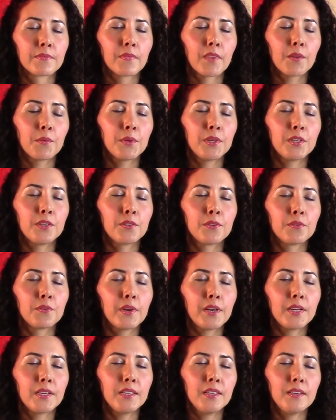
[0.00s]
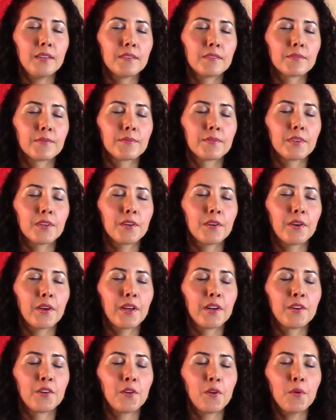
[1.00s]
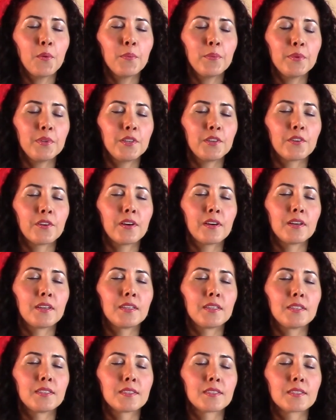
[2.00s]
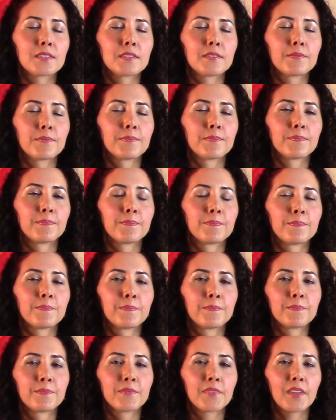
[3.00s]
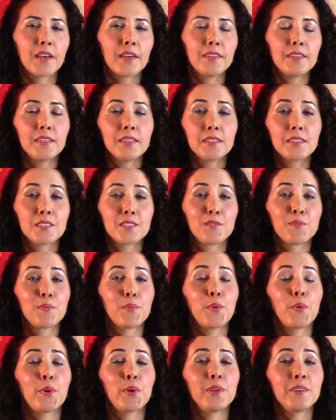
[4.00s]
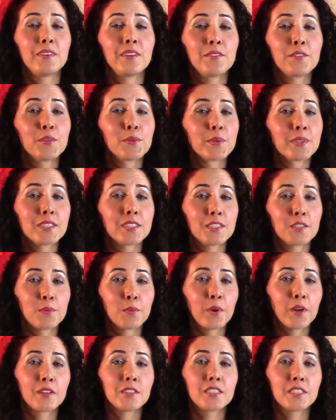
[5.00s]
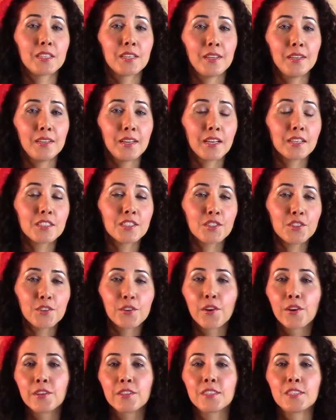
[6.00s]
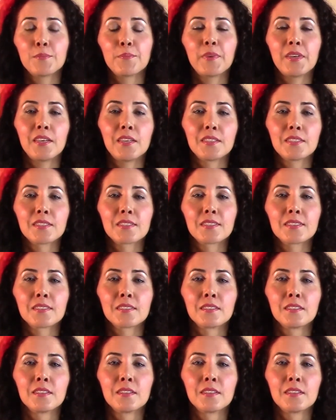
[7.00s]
When you're ready, go ahead and open your eyes. I think it's important every once in a while to connect to your heart space.